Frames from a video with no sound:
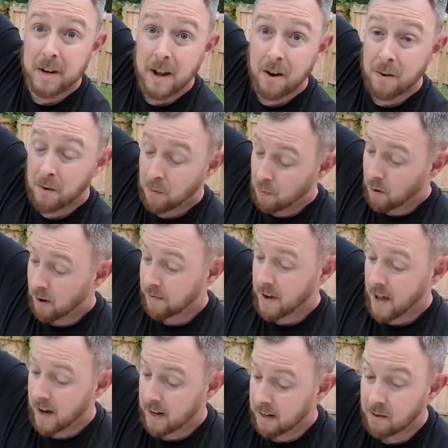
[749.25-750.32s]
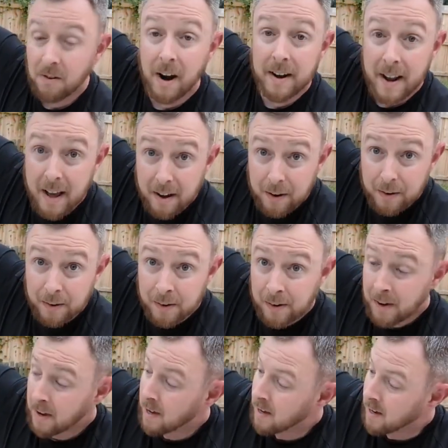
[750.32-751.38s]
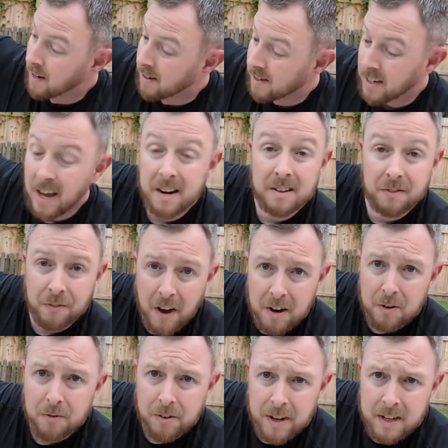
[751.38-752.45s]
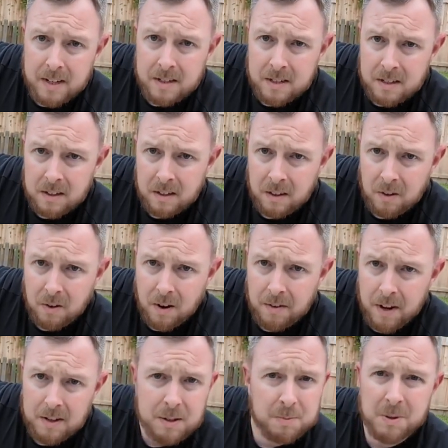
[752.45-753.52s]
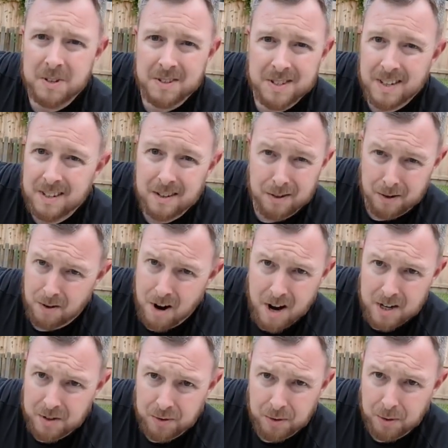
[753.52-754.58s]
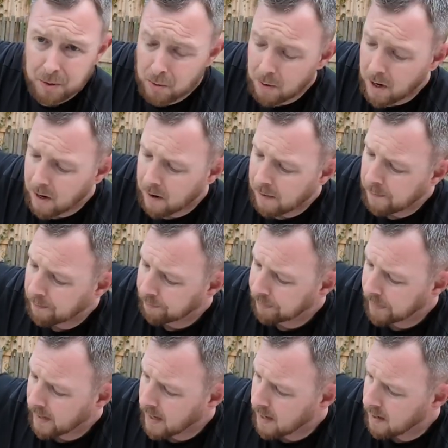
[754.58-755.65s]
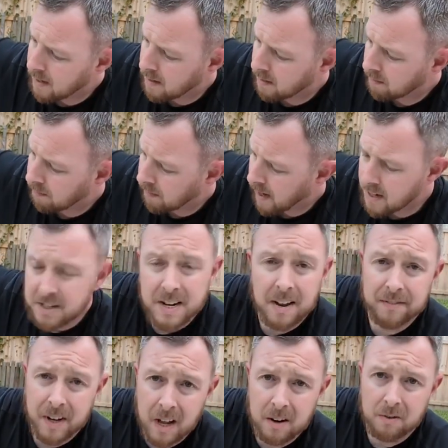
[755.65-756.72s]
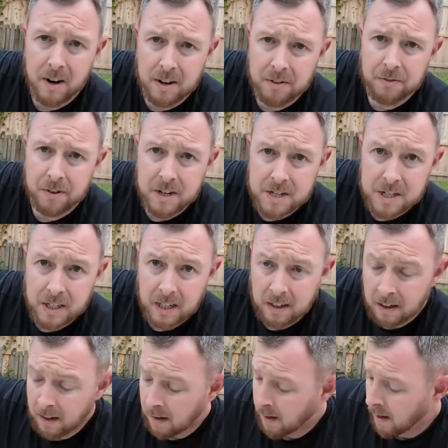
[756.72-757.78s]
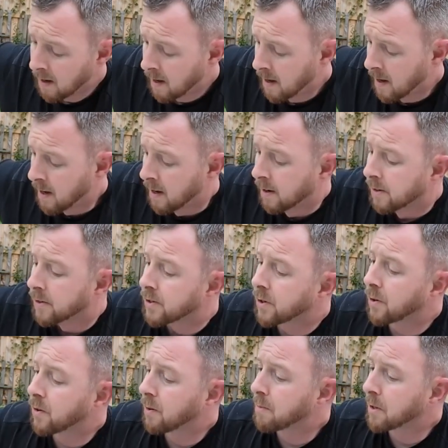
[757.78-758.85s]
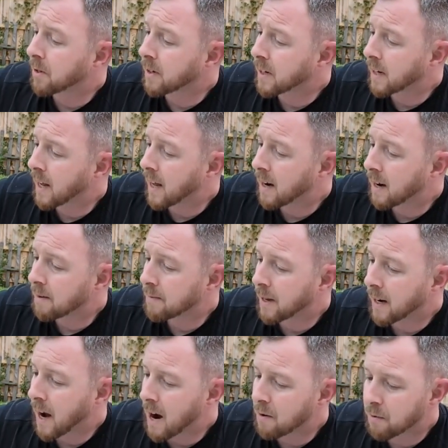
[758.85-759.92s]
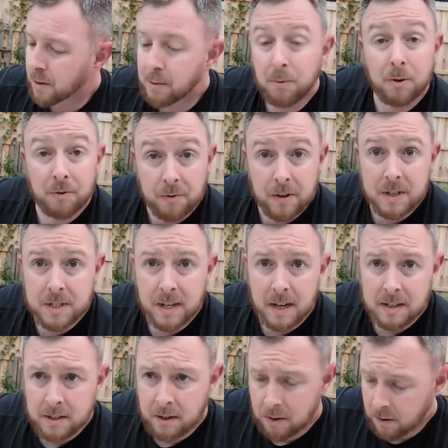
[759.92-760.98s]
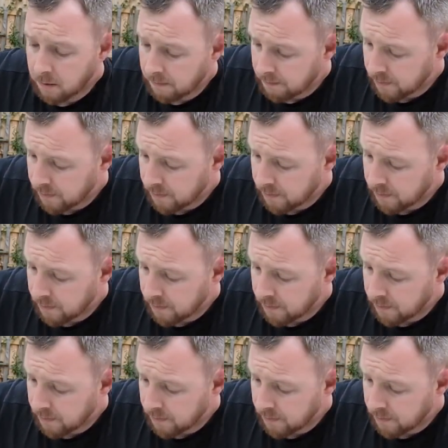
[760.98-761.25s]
Now, what I've got it in right now, it's kind of the final phase. You know, it's been sitting in the garage for a little while, and I just haven't gotten around to finishing it. So I've been looking at it, and I'm like, I really want to finish that skull.